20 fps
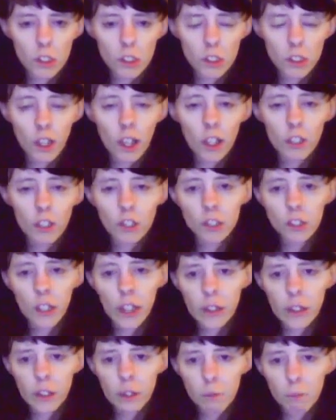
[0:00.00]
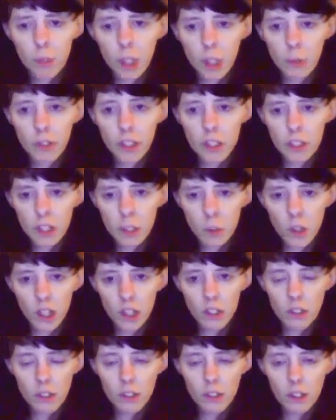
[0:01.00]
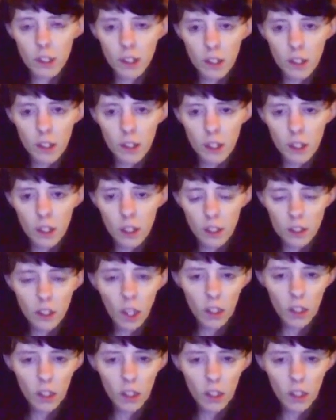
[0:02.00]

because I just like BBC ones and